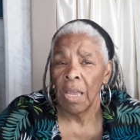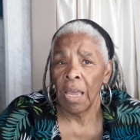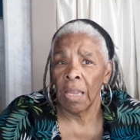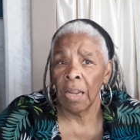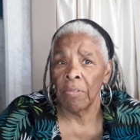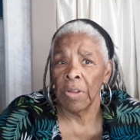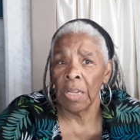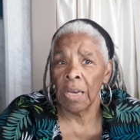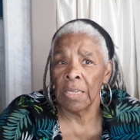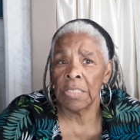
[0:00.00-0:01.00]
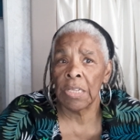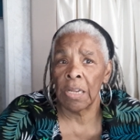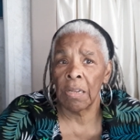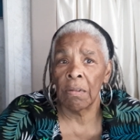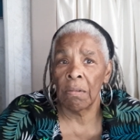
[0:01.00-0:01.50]
And I realized
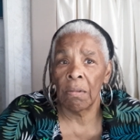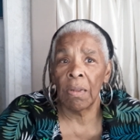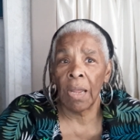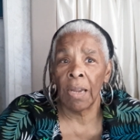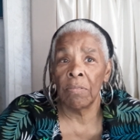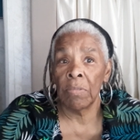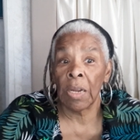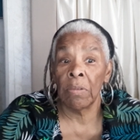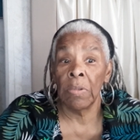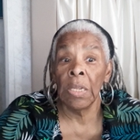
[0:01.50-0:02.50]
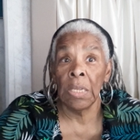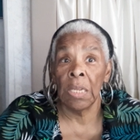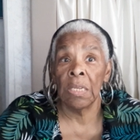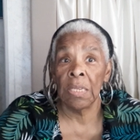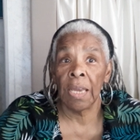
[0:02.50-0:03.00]
that I really
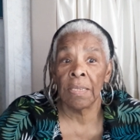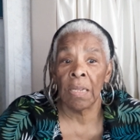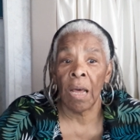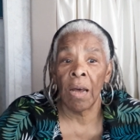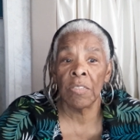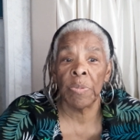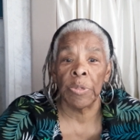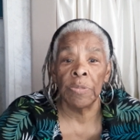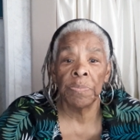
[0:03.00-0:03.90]
need to get to the hospital.